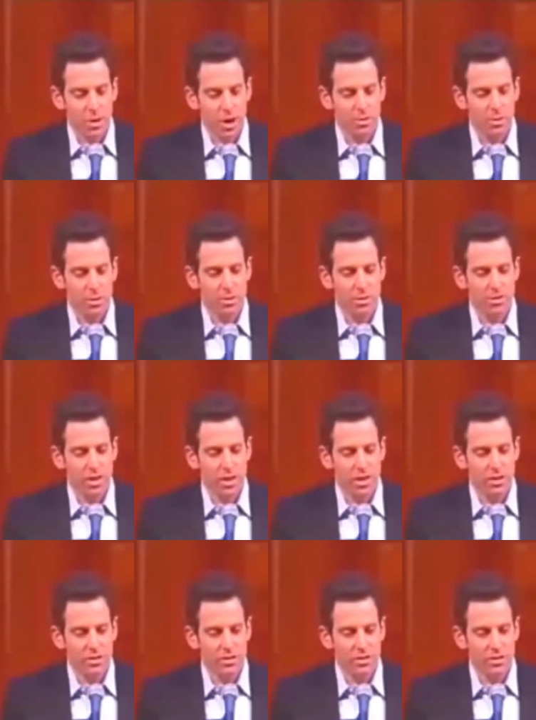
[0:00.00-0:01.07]
other problem is
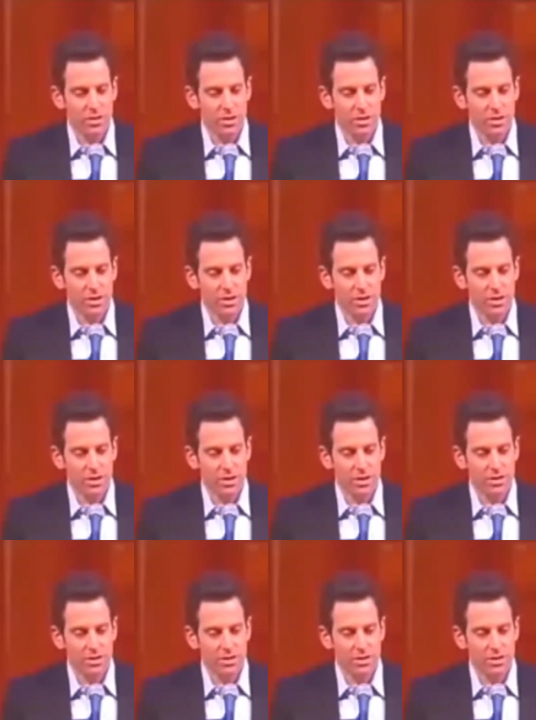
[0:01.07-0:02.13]
that it
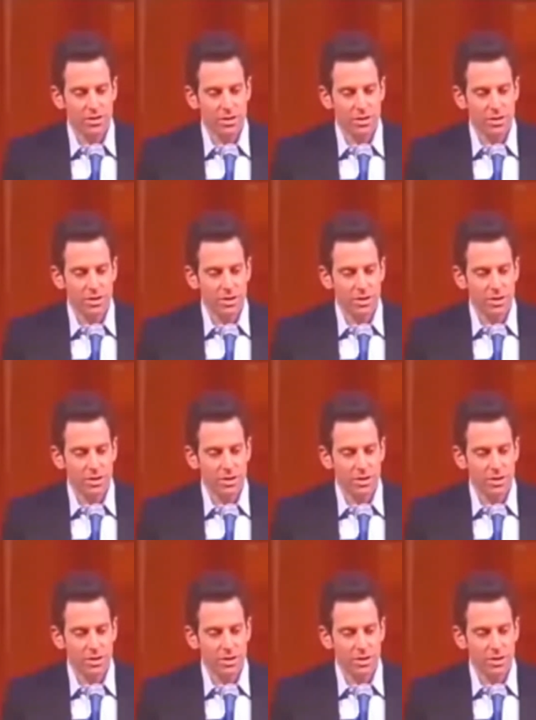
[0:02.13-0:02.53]
it